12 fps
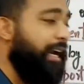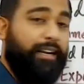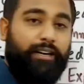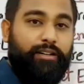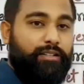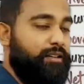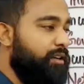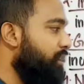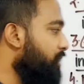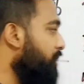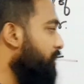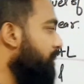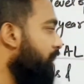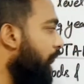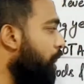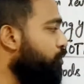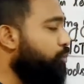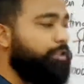sectors.
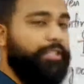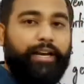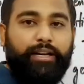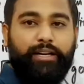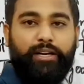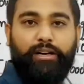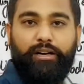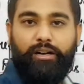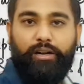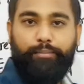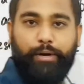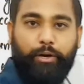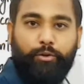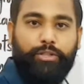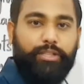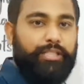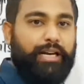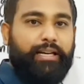Household sector,
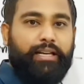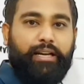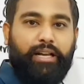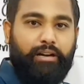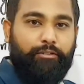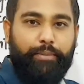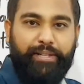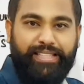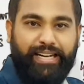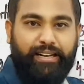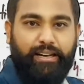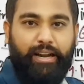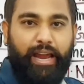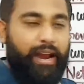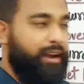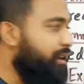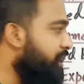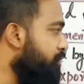producer sector, government sector,
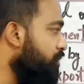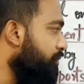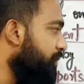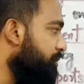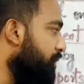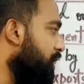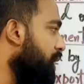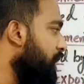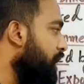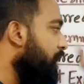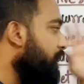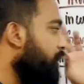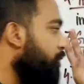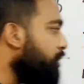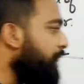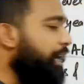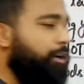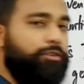and rest of the world. You
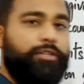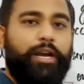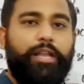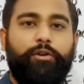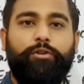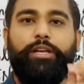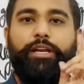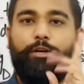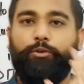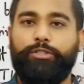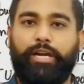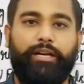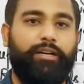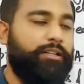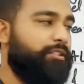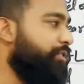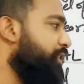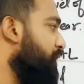need to study only two
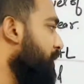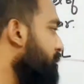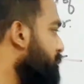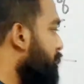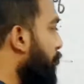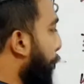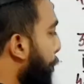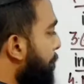sectors, which is